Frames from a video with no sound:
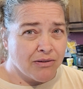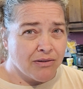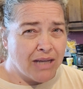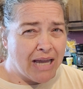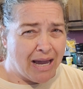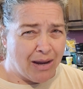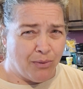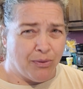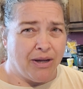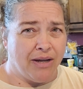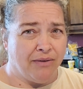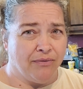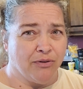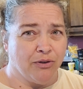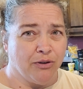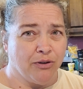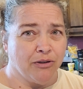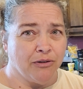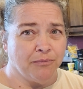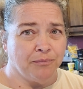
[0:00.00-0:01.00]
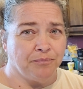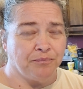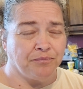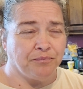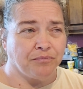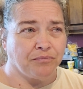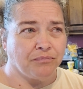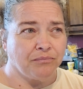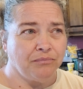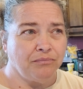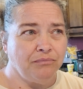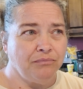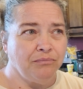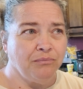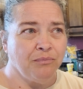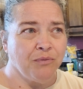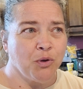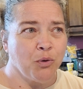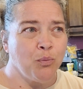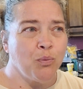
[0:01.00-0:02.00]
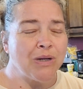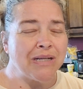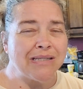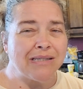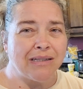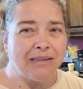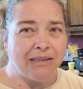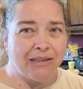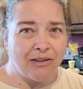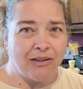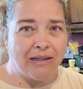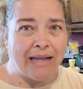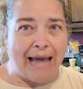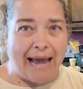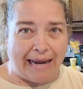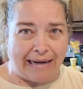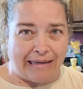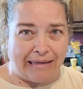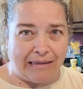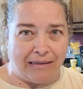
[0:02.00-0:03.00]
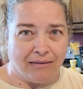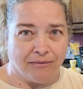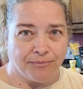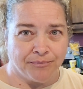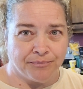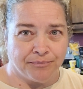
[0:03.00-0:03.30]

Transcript: however, was a little lacking.